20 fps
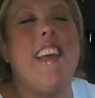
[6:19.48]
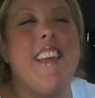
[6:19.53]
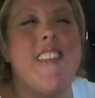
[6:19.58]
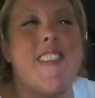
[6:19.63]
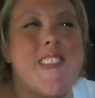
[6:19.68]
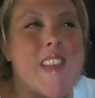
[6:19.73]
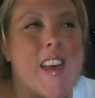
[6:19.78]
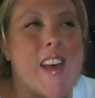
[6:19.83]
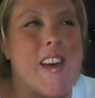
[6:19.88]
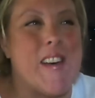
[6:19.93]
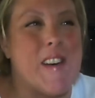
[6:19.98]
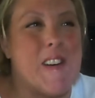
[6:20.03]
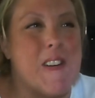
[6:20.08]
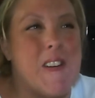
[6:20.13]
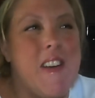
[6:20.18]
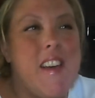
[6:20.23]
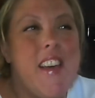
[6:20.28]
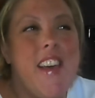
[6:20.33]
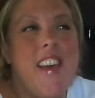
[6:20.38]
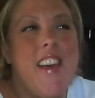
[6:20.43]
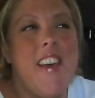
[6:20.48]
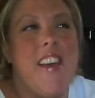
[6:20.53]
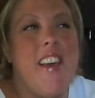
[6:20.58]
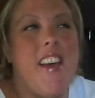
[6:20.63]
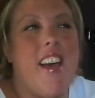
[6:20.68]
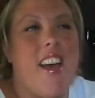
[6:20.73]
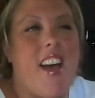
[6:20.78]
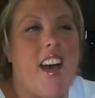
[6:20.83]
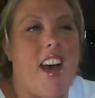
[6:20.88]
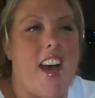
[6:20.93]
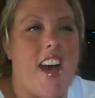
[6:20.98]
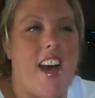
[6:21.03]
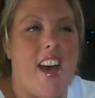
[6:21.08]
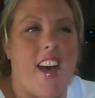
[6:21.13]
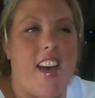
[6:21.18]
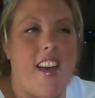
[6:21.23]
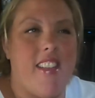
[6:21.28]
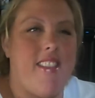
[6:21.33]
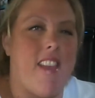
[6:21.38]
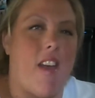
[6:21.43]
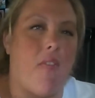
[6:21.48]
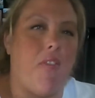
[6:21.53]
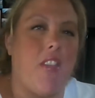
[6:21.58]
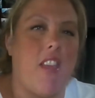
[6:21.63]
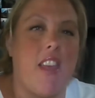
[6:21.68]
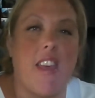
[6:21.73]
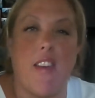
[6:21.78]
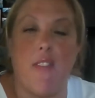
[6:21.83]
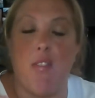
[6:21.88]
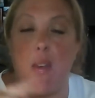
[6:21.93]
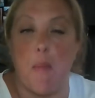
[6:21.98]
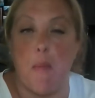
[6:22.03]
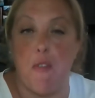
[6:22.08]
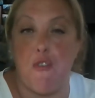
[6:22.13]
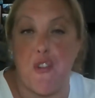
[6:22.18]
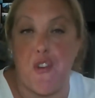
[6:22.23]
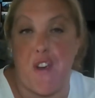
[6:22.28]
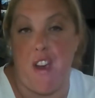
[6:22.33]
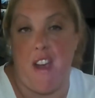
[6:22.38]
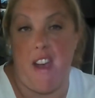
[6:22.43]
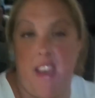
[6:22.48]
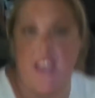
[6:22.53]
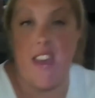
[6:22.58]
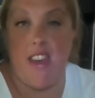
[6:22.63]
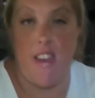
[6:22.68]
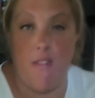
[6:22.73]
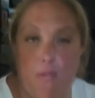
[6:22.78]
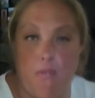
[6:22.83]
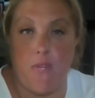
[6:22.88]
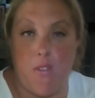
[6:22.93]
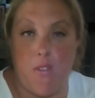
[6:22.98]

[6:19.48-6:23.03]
so uh, definitely give them a try if